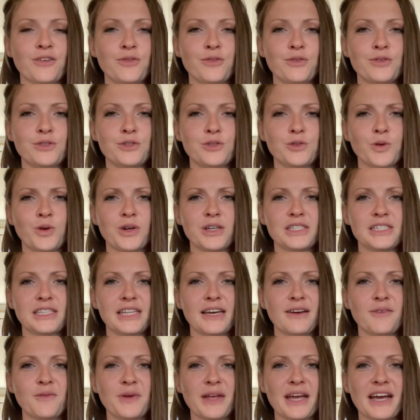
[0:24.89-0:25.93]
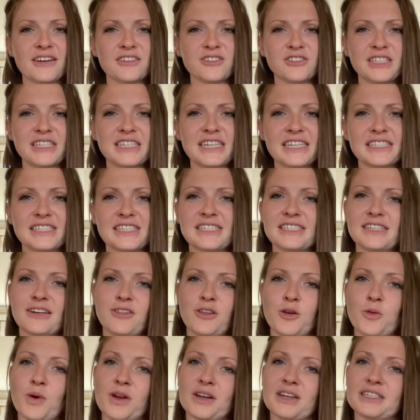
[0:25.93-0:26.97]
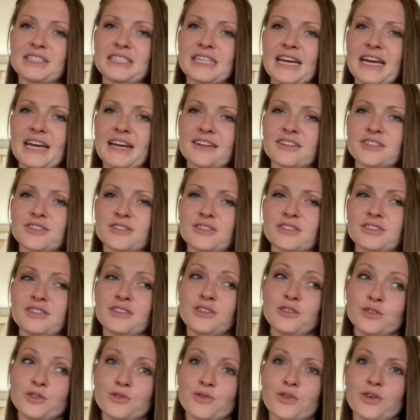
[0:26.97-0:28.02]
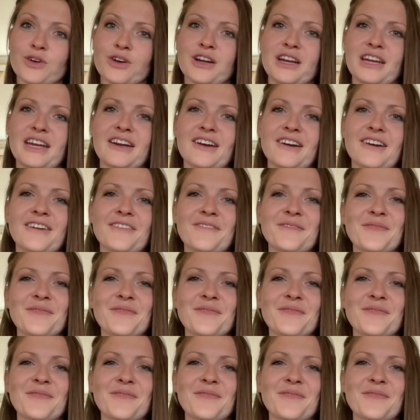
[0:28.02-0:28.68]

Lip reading: food storage that we actually necessarily wanted to actually use for a year.